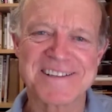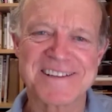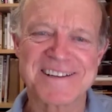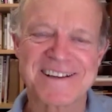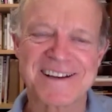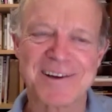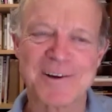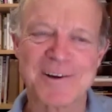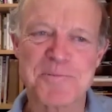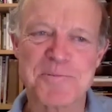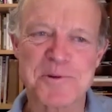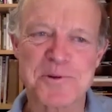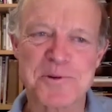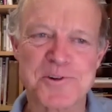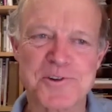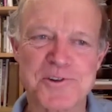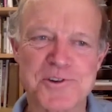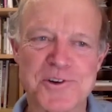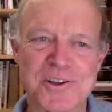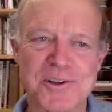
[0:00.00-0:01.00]
I hope you
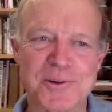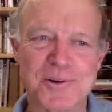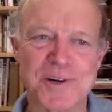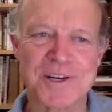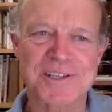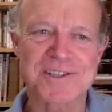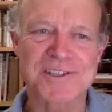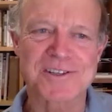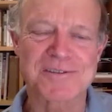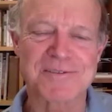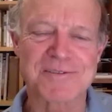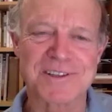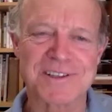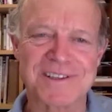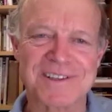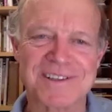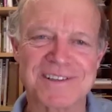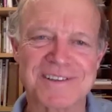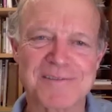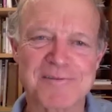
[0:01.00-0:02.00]
enjoy the rest of
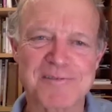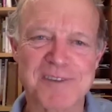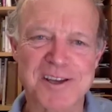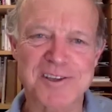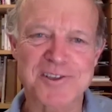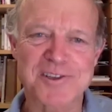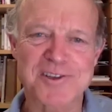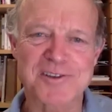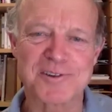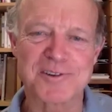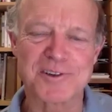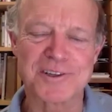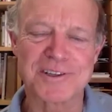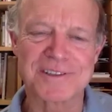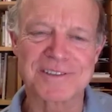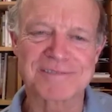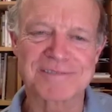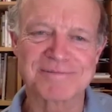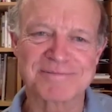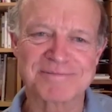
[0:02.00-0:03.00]
the
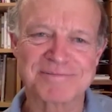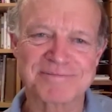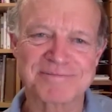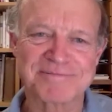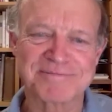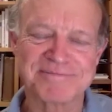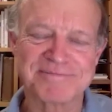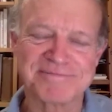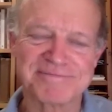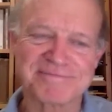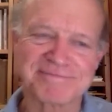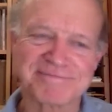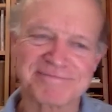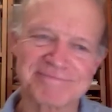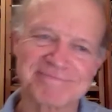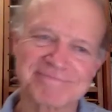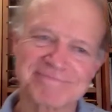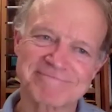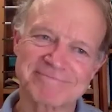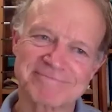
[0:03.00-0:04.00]
festival,
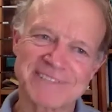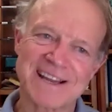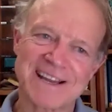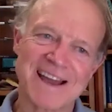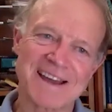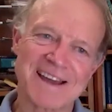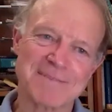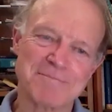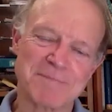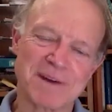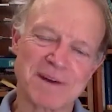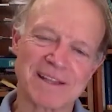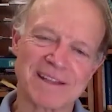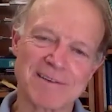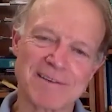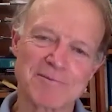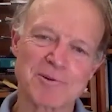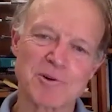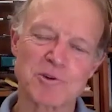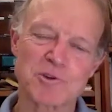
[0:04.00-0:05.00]
and my
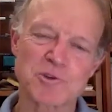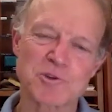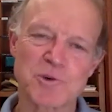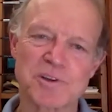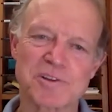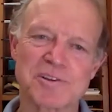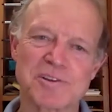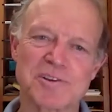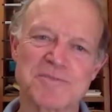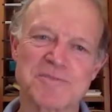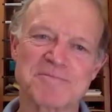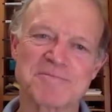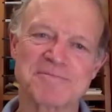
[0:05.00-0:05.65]
love goes with you.